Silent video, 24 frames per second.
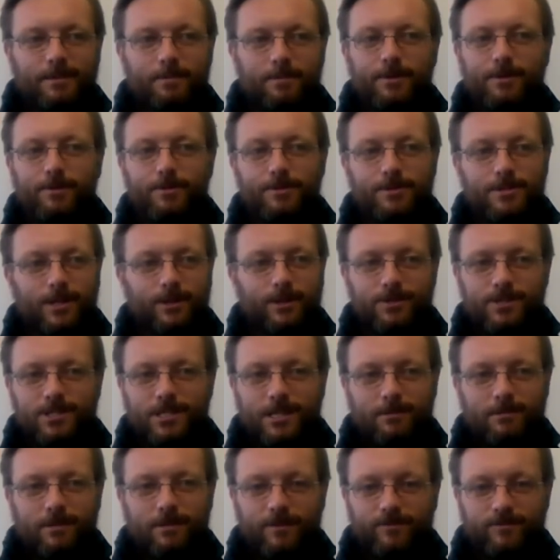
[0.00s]
the music was
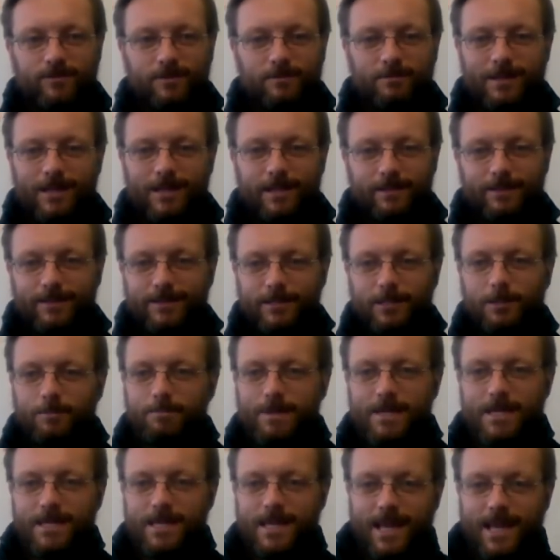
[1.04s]
coming from like a little
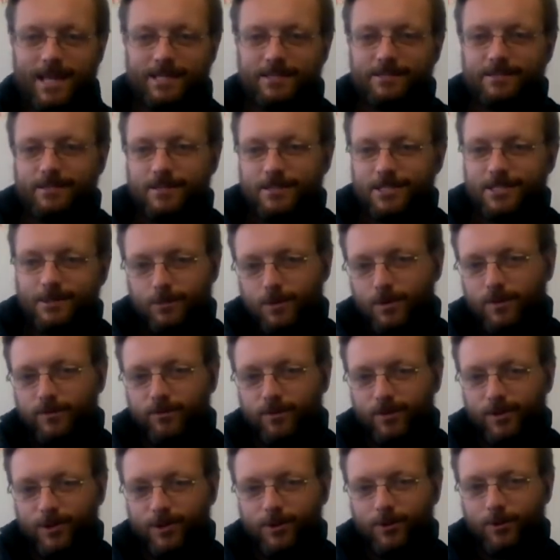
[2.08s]
PA system over
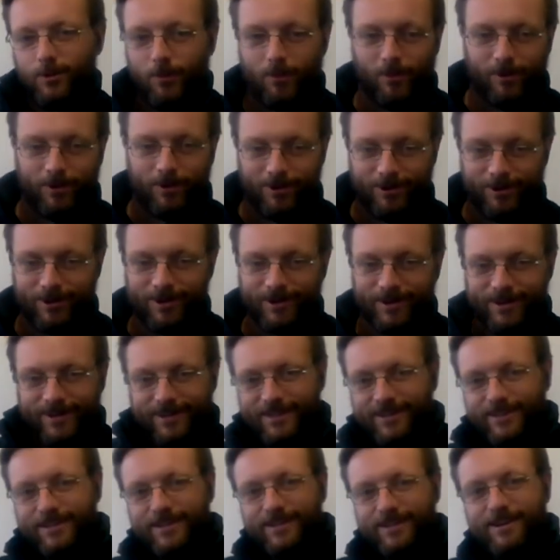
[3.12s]
in the corner.
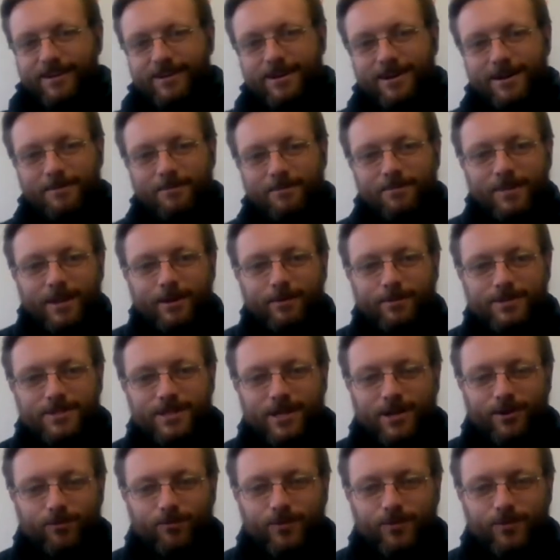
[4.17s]
It was like a